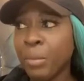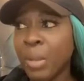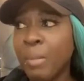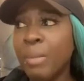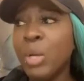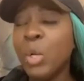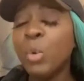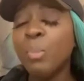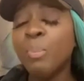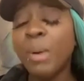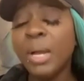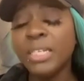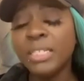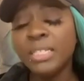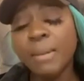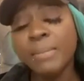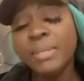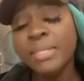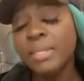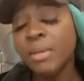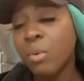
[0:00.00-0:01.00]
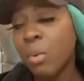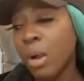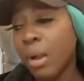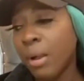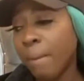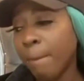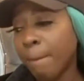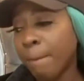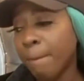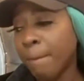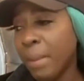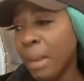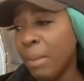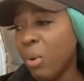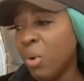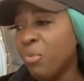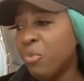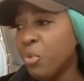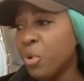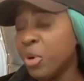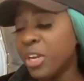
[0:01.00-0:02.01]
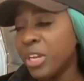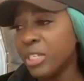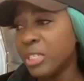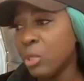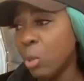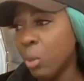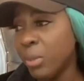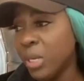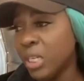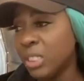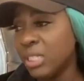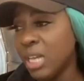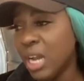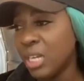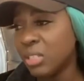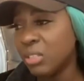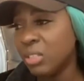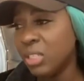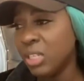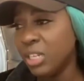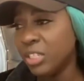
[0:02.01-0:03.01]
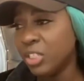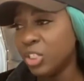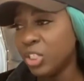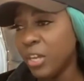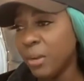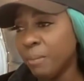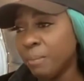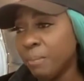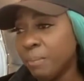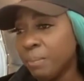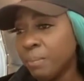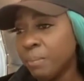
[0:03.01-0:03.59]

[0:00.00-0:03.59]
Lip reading: Me look pan it and me say, what? About 4 years now, me not talk to Danger.